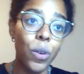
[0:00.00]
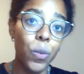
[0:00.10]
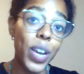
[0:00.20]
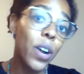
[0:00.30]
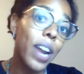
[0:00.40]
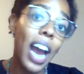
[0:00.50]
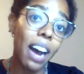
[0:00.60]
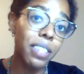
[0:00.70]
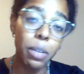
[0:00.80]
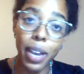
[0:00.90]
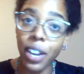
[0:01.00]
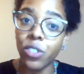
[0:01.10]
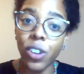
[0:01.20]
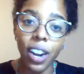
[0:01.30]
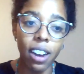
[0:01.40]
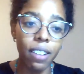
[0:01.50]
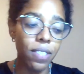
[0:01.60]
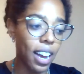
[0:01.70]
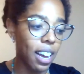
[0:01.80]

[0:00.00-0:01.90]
we don't have to make a trade-off.